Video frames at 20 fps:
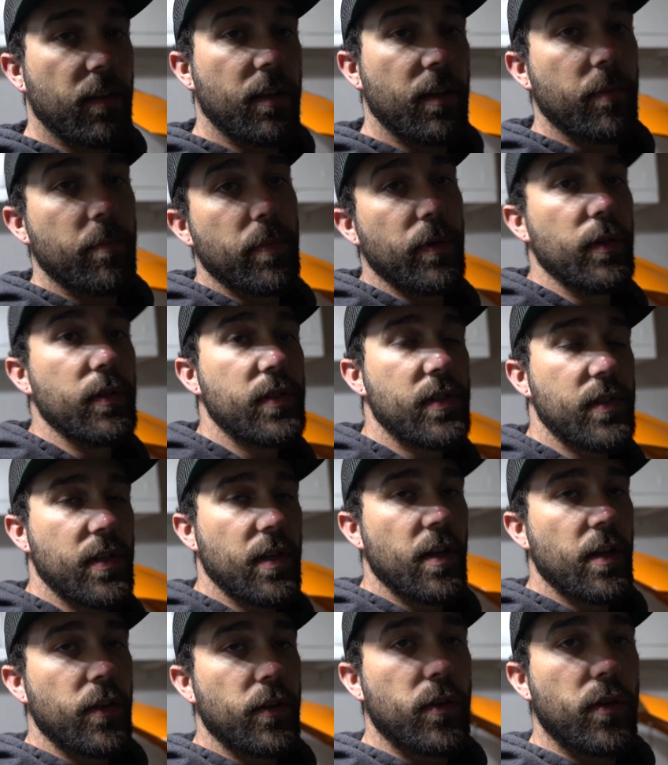the boost
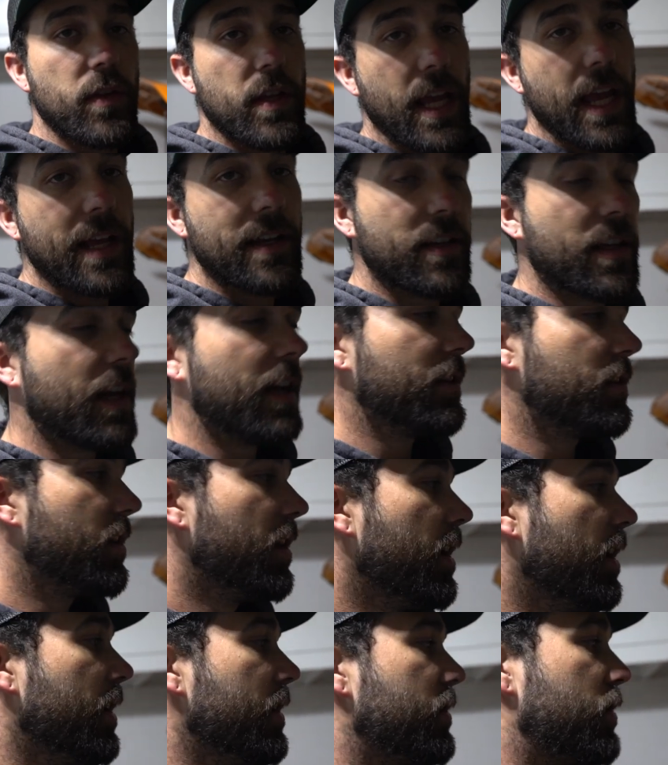through the N-gauge.
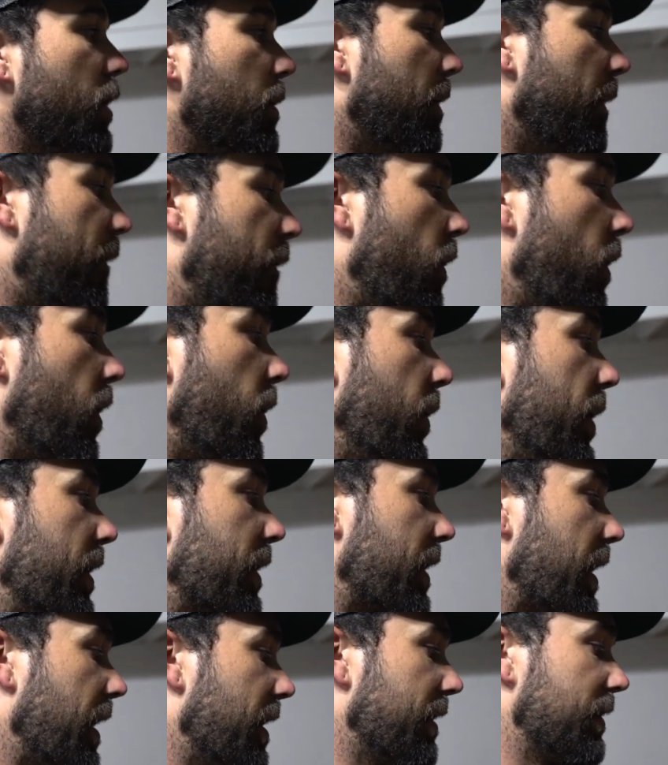So before we
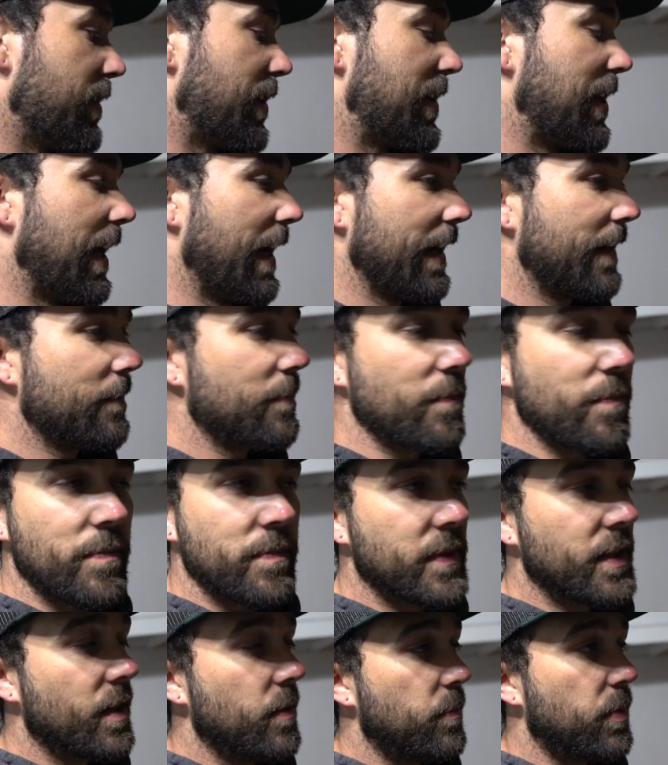were kind of just like
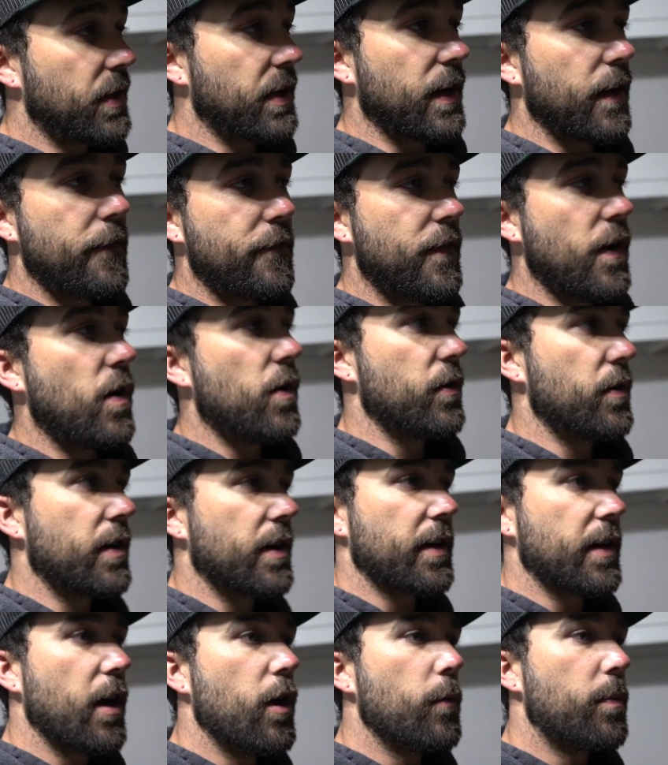putting a phone or
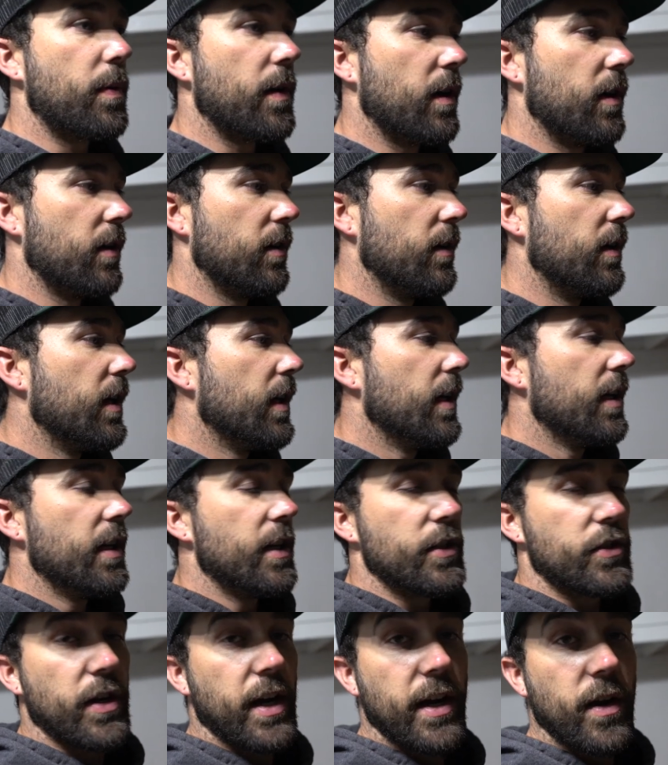a GoPro
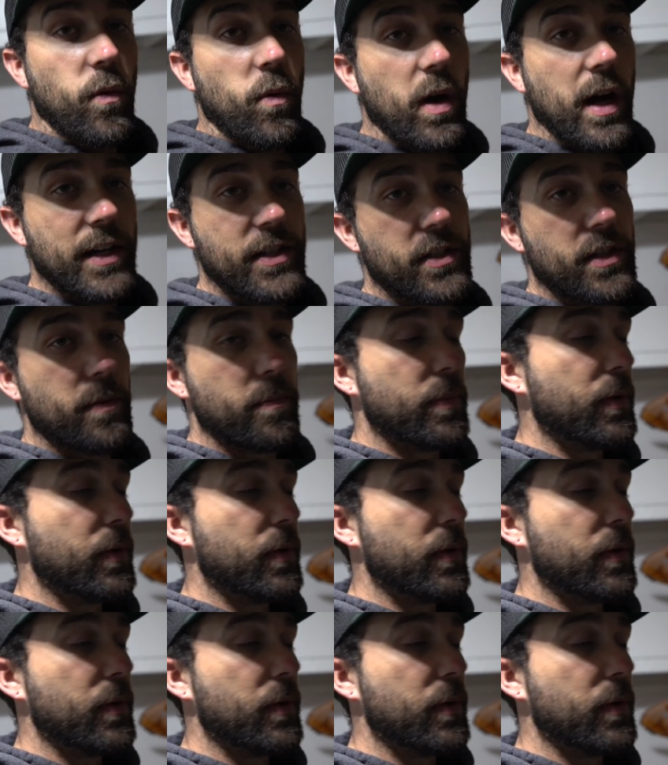trying to watch the